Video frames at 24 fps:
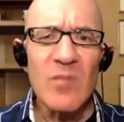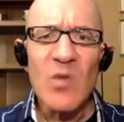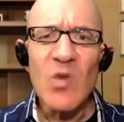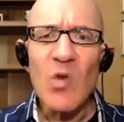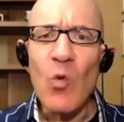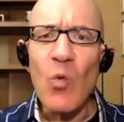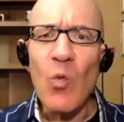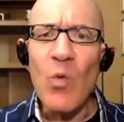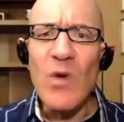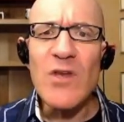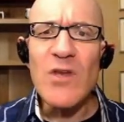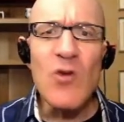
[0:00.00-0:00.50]

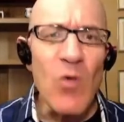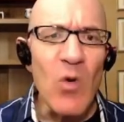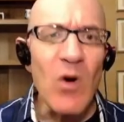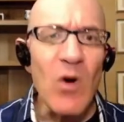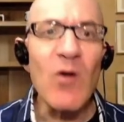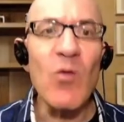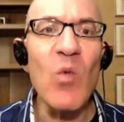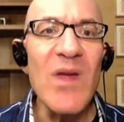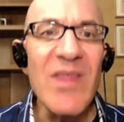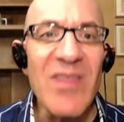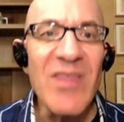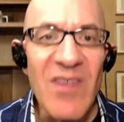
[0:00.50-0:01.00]
When you are
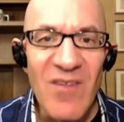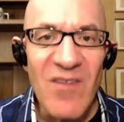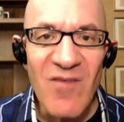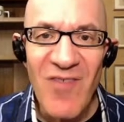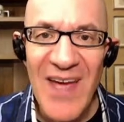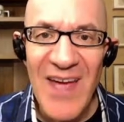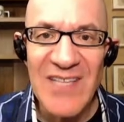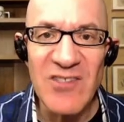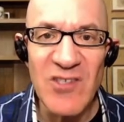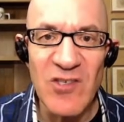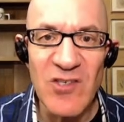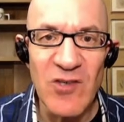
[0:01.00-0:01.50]
with
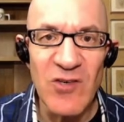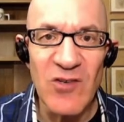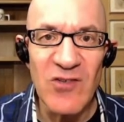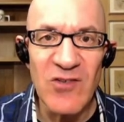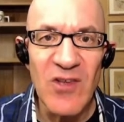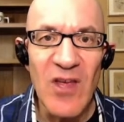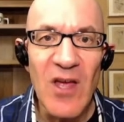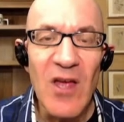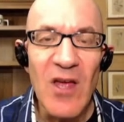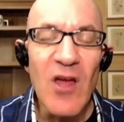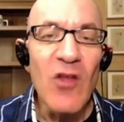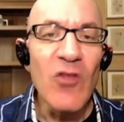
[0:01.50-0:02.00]
investors,
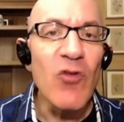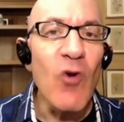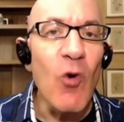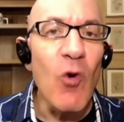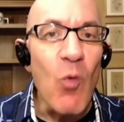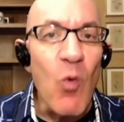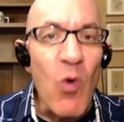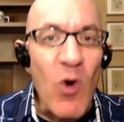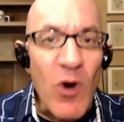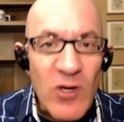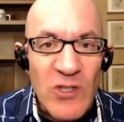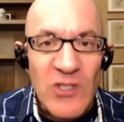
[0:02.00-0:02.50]
the
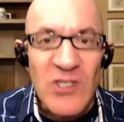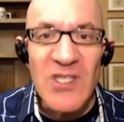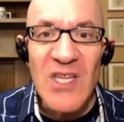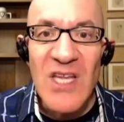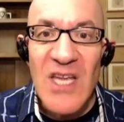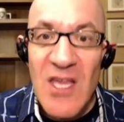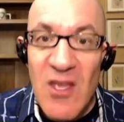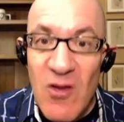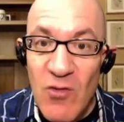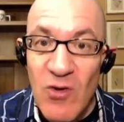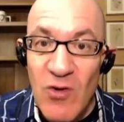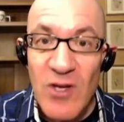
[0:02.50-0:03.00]
worst thing
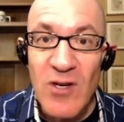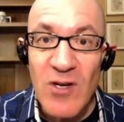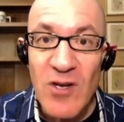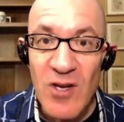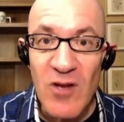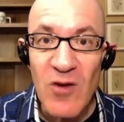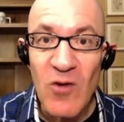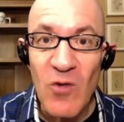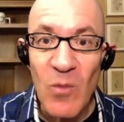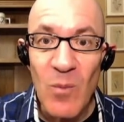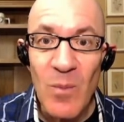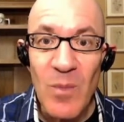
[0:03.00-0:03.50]
you can
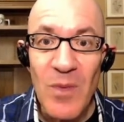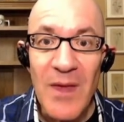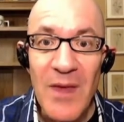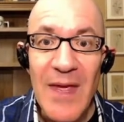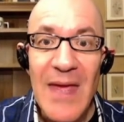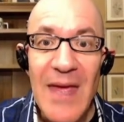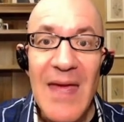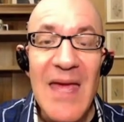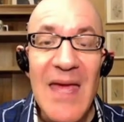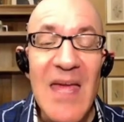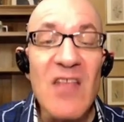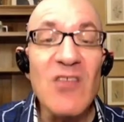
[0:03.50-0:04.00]
do
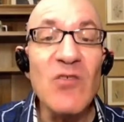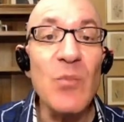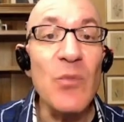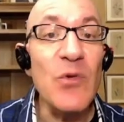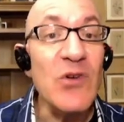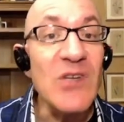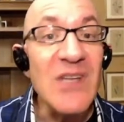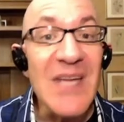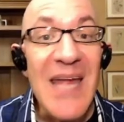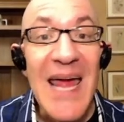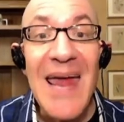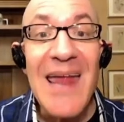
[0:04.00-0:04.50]
is
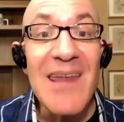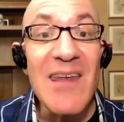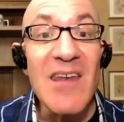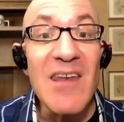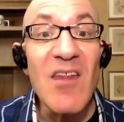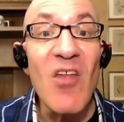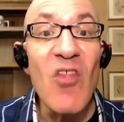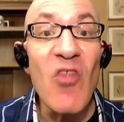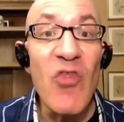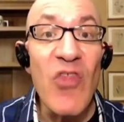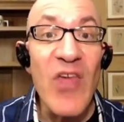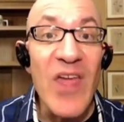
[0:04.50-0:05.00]
pretend
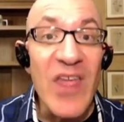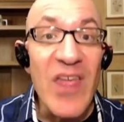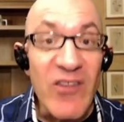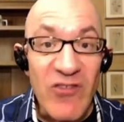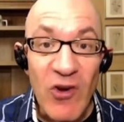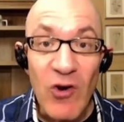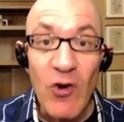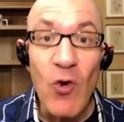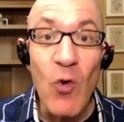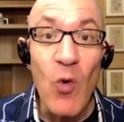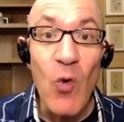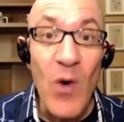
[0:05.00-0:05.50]
things are
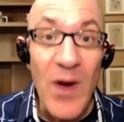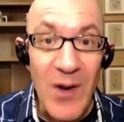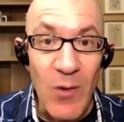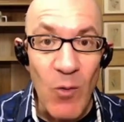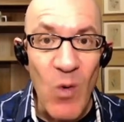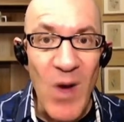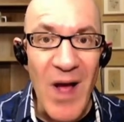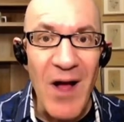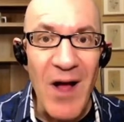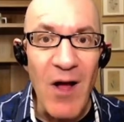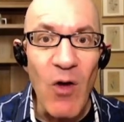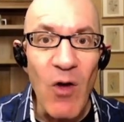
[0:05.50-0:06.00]
going
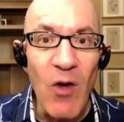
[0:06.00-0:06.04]
well